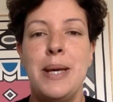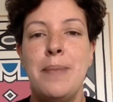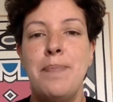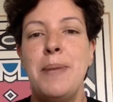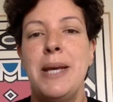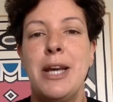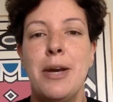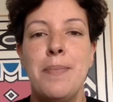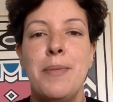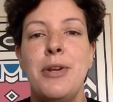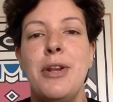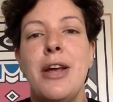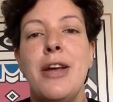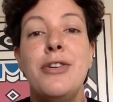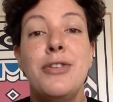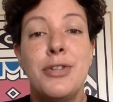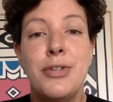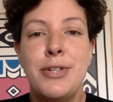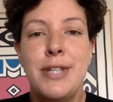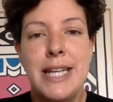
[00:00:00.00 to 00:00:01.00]
become an
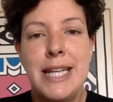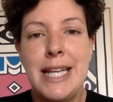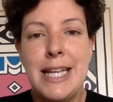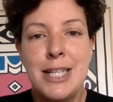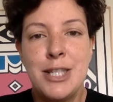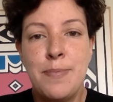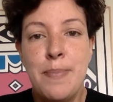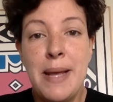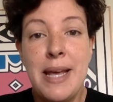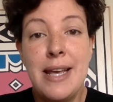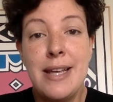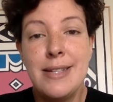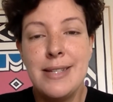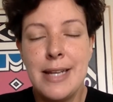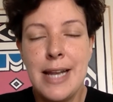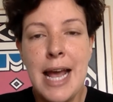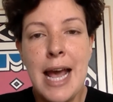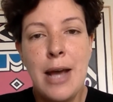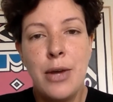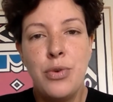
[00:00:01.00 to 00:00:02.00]
entertaining space,
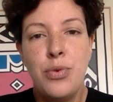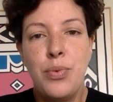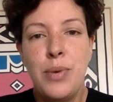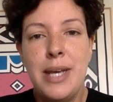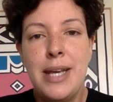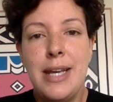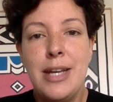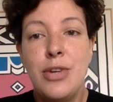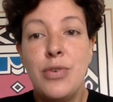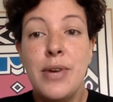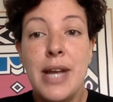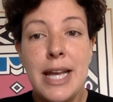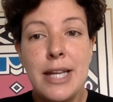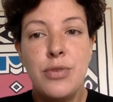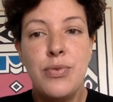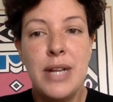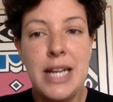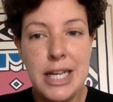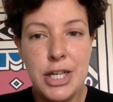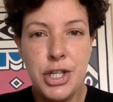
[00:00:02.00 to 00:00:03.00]
and how do we
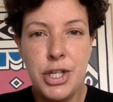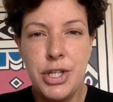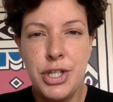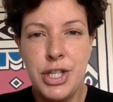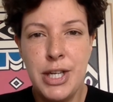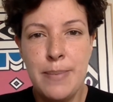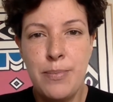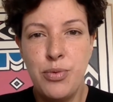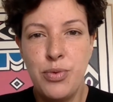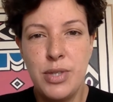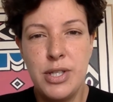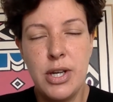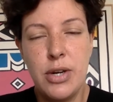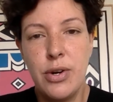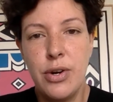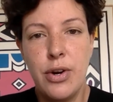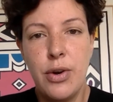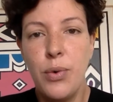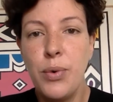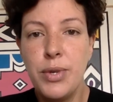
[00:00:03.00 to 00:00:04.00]
create relationships with
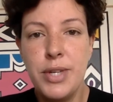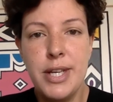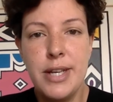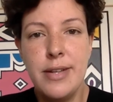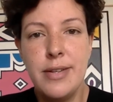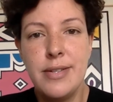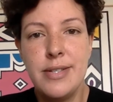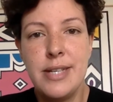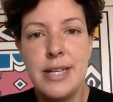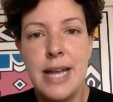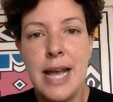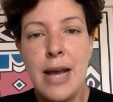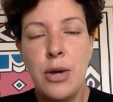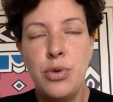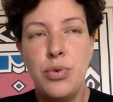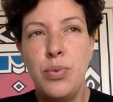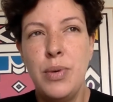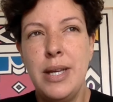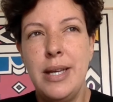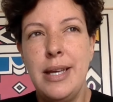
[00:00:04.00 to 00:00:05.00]
our audience, and how
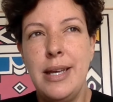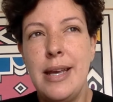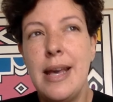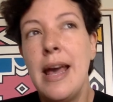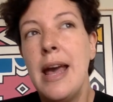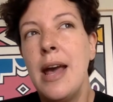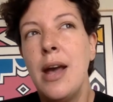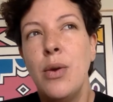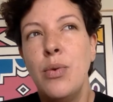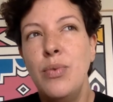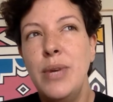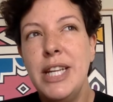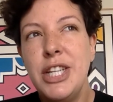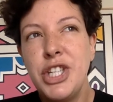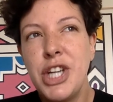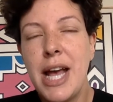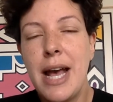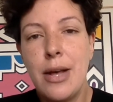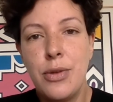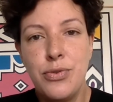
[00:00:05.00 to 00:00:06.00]
do we
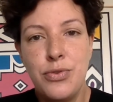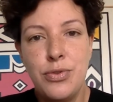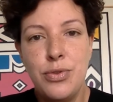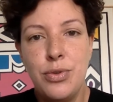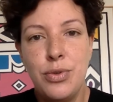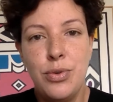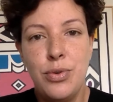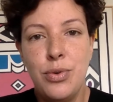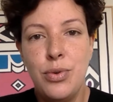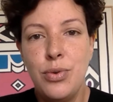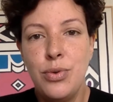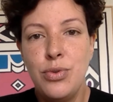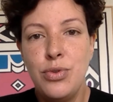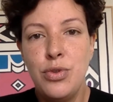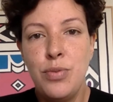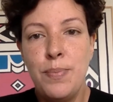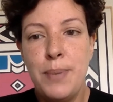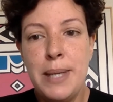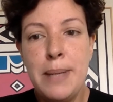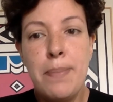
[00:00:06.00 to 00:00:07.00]
reach out to
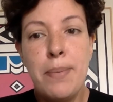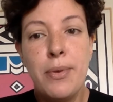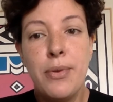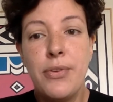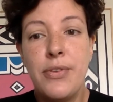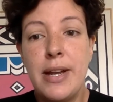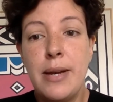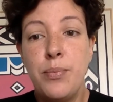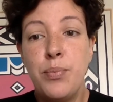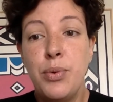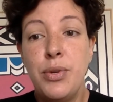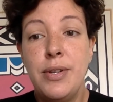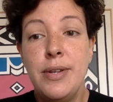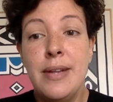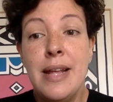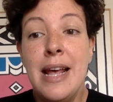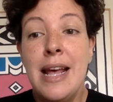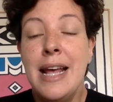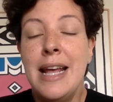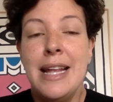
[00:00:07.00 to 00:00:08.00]
people that would
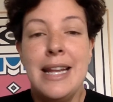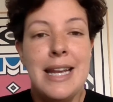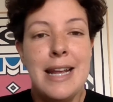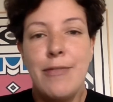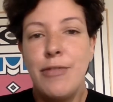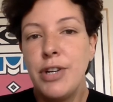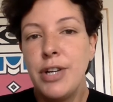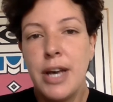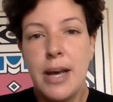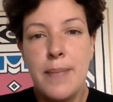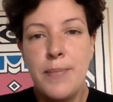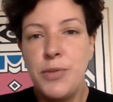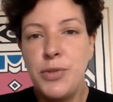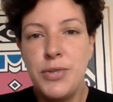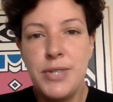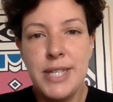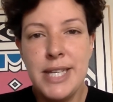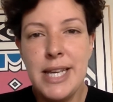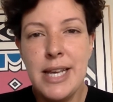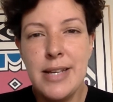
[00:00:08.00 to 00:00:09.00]
never come to
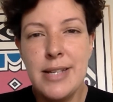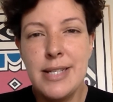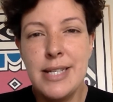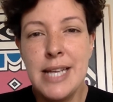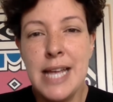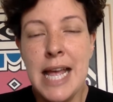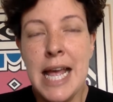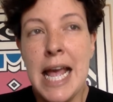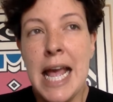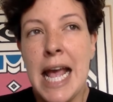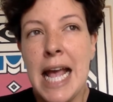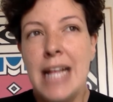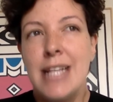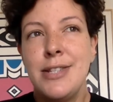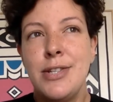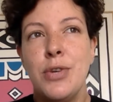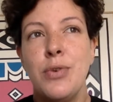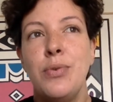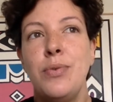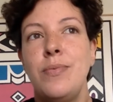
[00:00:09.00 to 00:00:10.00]
see us. And
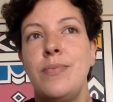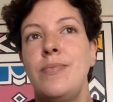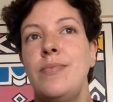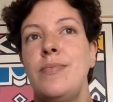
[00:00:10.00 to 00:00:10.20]
so